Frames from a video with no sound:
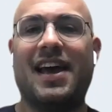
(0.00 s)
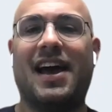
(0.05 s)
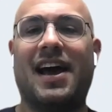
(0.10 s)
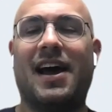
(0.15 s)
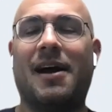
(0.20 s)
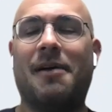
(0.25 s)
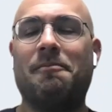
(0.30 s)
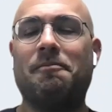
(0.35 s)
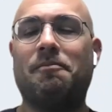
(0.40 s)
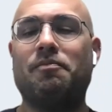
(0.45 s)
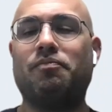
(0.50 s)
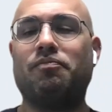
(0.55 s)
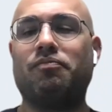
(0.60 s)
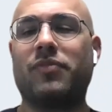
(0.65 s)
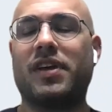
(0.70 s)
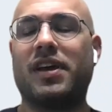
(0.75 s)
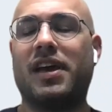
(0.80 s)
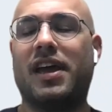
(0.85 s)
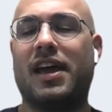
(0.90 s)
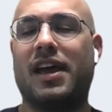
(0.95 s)

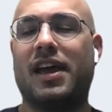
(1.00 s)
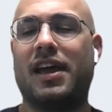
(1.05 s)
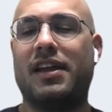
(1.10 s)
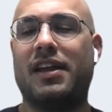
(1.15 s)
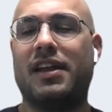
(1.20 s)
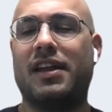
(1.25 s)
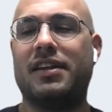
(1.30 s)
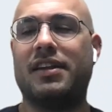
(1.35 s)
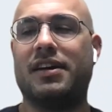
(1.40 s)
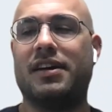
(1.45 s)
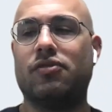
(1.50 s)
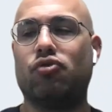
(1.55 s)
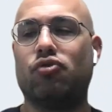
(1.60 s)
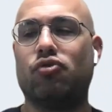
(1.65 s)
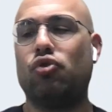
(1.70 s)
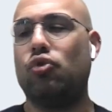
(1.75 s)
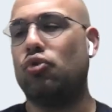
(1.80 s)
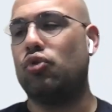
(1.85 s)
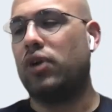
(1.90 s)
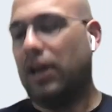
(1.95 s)
And
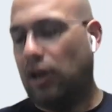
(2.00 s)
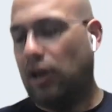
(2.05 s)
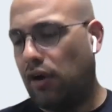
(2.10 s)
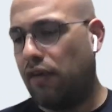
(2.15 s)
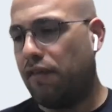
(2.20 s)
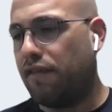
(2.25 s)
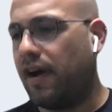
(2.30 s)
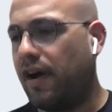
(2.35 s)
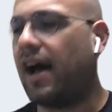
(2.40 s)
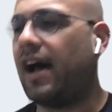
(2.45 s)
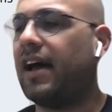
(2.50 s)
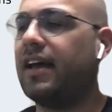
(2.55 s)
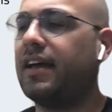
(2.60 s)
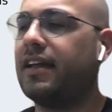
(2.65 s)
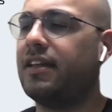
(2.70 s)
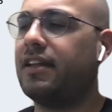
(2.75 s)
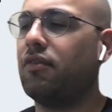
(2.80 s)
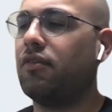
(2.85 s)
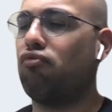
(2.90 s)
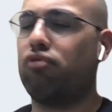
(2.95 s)
to
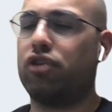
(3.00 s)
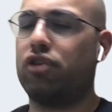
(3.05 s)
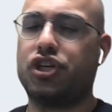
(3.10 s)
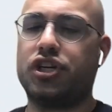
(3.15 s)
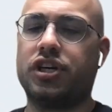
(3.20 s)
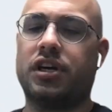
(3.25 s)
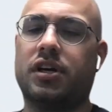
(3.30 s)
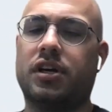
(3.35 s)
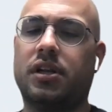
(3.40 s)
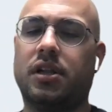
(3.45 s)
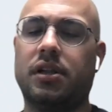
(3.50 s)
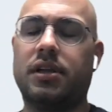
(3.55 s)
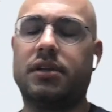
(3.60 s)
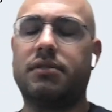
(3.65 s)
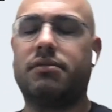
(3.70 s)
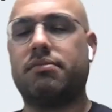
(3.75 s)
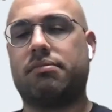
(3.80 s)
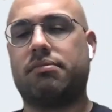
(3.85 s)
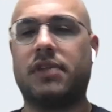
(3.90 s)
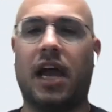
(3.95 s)
clarify, the
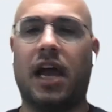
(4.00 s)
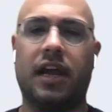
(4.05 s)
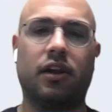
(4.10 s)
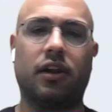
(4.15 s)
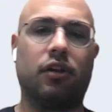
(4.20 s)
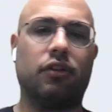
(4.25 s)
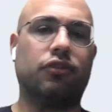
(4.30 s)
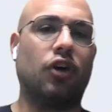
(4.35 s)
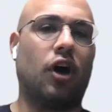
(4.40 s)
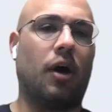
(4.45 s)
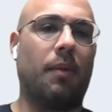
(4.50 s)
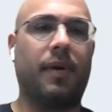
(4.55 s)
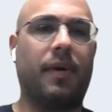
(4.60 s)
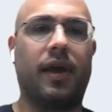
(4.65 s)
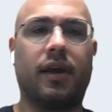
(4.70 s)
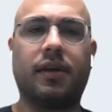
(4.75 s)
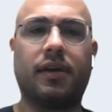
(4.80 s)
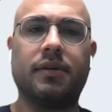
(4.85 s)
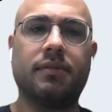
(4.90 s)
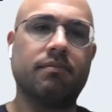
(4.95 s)
original title
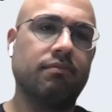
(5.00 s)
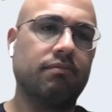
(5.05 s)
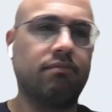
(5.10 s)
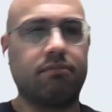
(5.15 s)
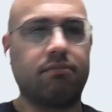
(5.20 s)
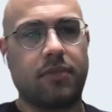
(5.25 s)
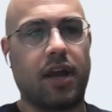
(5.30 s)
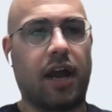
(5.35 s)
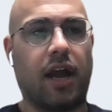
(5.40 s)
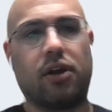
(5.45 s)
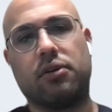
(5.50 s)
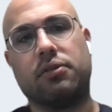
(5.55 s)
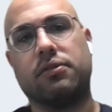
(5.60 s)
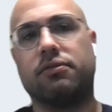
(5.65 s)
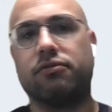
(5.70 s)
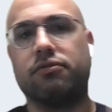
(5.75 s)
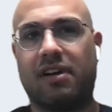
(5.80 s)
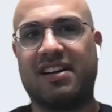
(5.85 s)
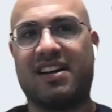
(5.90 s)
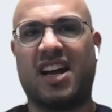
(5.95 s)
topic kind
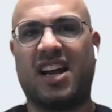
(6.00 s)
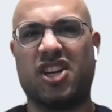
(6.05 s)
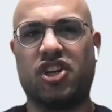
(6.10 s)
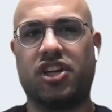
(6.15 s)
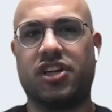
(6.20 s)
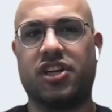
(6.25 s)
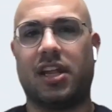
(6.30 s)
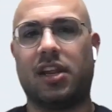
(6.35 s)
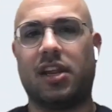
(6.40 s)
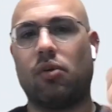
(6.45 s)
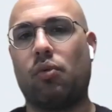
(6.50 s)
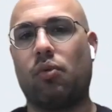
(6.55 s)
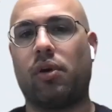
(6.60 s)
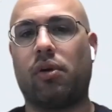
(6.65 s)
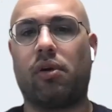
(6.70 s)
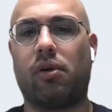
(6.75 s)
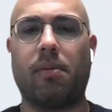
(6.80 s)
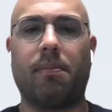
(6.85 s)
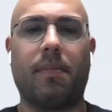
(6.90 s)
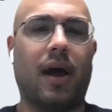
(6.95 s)
of agenda that
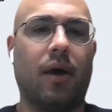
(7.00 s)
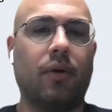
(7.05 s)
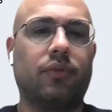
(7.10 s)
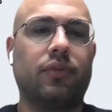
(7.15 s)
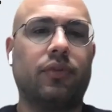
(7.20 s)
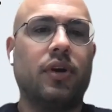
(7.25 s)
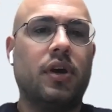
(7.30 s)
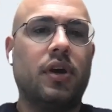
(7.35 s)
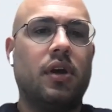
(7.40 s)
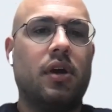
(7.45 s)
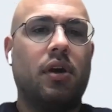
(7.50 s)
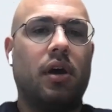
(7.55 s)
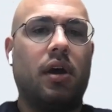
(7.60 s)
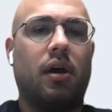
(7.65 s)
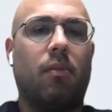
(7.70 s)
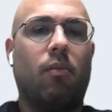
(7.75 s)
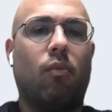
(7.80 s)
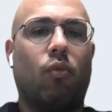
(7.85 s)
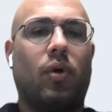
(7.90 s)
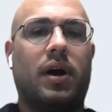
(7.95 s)
we were about
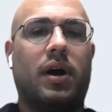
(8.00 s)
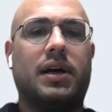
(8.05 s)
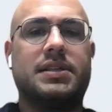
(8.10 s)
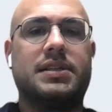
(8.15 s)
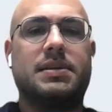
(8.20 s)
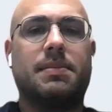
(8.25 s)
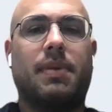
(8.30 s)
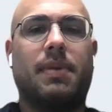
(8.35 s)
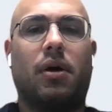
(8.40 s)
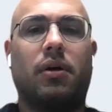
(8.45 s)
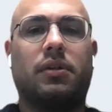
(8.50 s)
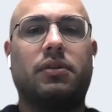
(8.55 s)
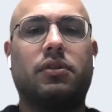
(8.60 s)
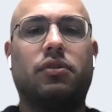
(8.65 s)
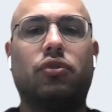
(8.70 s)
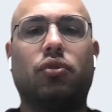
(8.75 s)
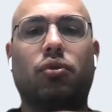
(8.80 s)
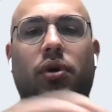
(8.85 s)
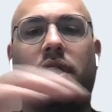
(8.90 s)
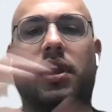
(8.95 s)
was about
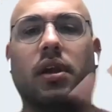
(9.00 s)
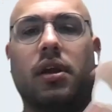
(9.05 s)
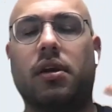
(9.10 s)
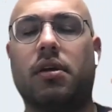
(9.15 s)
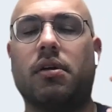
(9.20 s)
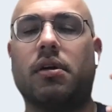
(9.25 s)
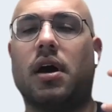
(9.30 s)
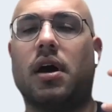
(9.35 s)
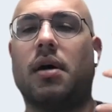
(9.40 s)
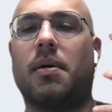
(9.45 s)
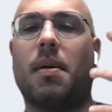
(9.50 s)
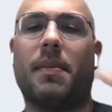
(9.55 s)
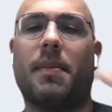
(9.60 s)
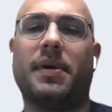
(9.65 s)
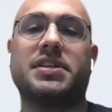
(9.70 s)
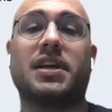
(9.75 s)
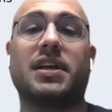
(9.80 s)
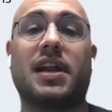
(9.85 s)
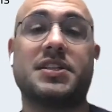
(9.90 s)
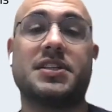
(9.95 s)
doing a
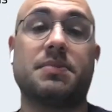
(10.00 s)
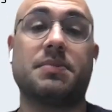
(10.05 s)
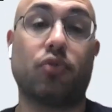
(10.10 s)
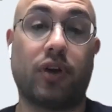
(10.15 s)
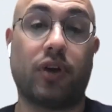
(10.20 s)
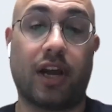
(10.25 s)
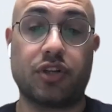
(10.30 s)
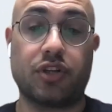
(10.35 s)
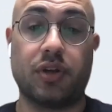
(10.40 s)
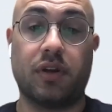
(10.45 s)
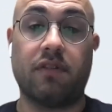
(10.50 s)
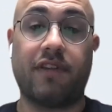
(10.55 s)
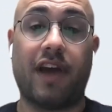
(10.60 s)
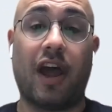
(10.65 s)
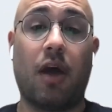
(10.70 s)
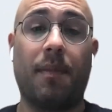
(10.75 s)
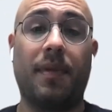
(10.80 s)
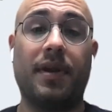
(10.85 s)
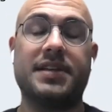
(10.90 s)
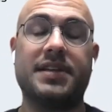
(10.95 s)
masterclass in production
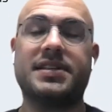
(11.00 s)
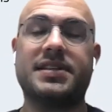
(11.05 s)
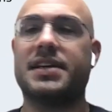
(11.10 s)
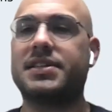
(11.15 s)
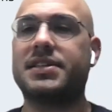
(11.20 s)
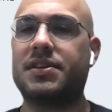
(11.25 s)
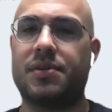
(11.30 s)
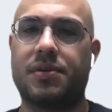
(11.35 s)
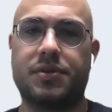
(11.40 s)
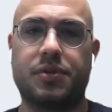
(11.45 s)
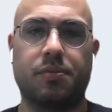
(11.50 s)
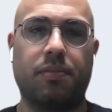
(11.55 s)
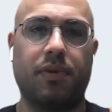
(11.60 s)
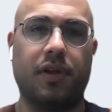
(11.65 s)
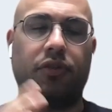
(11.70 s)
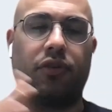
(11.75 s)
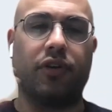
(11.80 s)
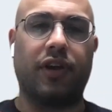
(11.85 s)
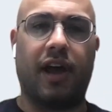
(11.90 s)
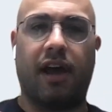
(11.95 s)
environment disasters. We
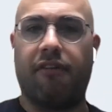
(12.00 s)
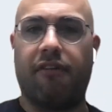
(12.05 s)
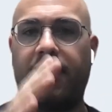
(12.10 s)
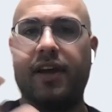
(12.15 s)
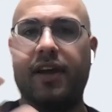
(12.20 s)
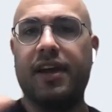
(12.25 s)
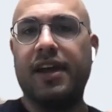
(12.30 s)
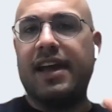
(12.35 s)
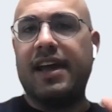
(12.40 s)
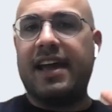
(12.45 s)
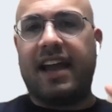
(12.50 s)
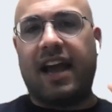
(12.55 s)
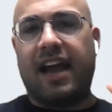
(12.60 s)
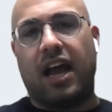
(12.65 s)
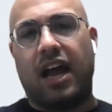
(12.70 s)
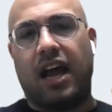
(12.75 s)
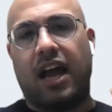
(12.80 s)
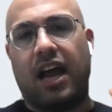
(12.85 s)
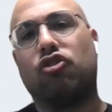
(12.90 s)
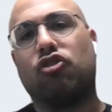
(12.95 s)
planned on having
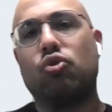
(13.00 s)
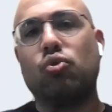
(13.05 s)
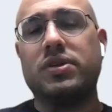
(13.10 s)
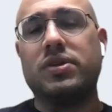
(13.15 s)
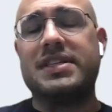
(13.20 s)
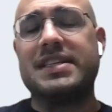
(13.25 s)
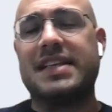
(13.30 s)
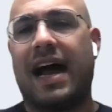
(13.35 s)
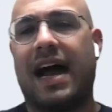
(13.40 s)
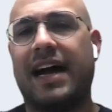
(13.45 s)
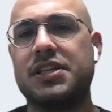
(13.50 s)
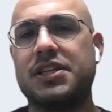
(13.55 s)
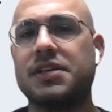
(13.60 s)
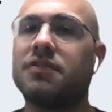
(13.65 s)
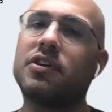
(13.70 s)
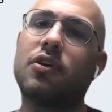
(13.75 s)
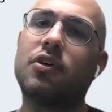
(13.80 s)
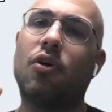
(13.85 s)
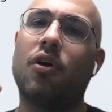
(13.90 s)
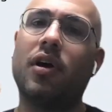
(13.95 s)
kind of the two sides
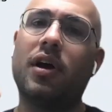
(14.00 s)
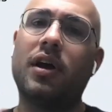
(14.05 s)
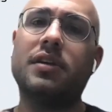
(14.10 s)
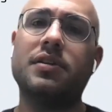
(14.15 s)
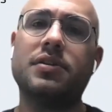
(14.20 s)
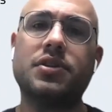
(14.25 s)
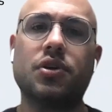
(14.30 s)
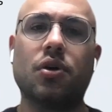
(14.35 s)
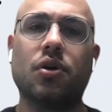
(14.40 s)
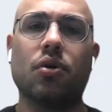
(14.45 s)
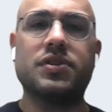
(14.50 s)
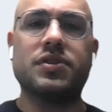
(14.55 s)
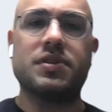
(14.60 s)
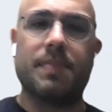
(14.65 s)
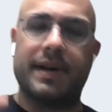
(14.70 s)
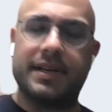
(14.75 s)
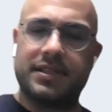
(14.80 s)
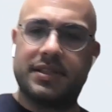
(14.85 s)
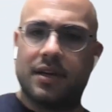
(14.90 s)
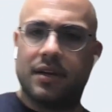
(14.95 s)
of the coin. So
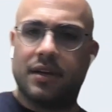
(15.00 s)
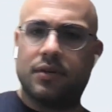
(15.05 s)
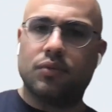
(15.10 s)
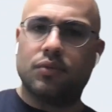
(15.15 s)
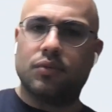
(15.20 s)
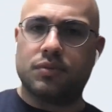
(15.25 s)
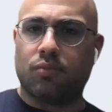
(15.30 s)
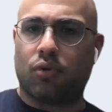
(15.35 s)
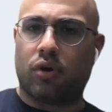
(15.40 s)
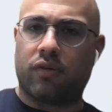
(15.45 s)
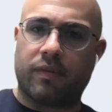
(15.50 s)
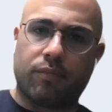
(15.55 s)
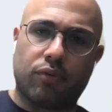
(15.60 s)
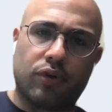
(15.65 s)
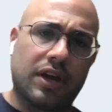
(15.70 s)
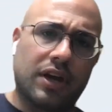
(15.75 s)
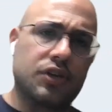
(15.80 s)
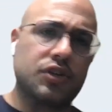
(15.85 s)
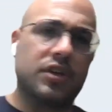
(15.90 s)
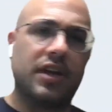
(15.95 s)
Sebastian, who's more of a
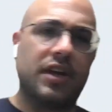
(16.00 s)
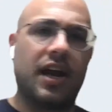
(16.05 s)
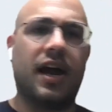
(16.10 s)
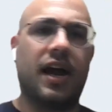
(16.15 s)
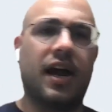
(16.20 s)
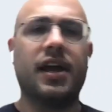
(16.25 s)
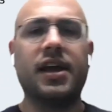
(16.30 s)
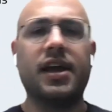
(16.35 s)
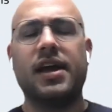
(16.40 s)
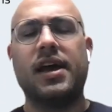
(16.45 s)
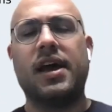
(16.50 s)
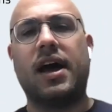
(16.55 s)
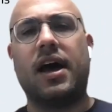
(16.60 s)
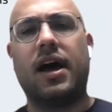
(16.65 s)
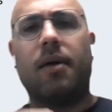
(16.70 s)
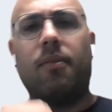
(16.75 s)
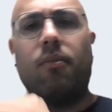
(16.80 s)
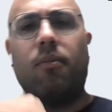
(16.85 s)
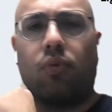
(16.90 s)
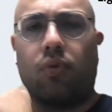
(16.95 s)
production guy,
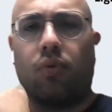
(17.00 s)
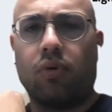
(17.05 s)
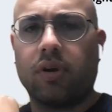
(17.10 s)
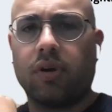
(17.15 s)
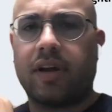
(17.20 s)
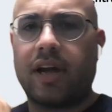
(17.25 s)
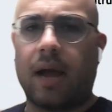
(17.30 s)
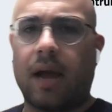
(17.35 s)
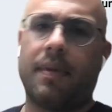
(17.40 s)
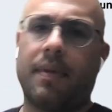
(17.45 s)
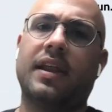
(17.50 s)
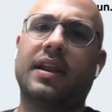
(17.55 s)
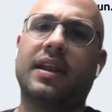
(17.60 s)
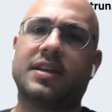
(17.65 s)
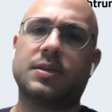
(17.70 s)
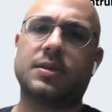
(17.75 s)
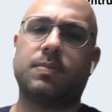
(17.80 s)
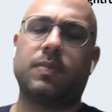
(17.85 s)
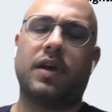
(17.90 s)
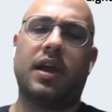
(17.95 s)
will come in
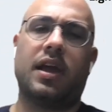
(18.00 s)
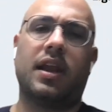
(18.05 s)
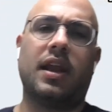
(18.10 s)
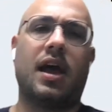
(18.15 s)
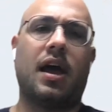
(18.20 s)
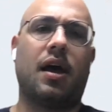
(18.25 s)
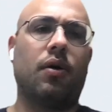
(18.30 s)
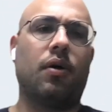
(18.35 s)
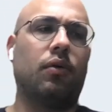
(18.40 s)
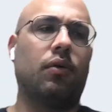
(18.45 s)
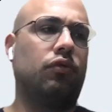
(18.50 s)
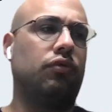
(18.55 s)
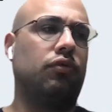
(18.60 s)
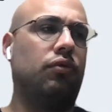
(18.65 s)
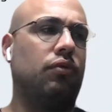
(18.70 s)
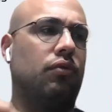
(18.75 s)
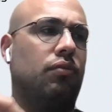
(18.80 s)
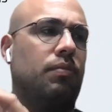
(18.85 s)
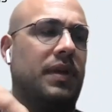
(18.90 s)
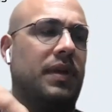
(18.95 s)
and explain how
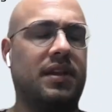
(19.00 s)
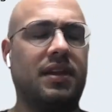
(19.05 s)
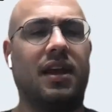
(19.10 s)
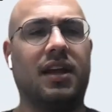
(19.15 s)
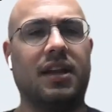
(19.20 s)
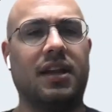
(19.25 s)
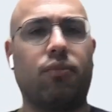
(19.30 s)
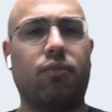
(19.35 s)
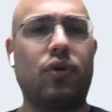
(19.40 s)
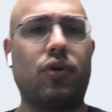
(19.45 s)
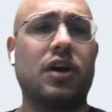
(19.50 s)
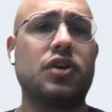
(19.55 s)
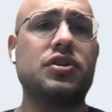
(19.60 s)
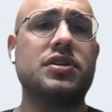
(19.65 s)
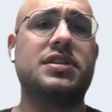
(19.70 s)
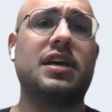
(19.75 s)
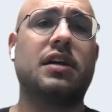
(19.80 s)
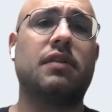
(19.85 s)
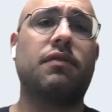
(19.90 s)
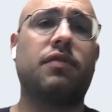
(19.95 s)
to mitigate the
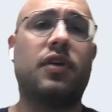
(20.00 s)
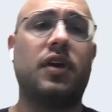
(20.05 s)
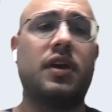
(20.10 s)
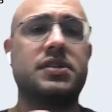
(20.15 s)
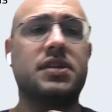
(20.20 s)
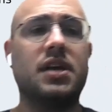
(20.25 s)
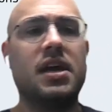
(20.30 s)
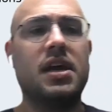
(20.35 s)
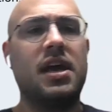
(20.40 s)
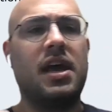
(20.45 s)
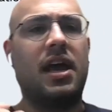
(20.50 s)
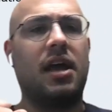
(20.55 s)
production side of things.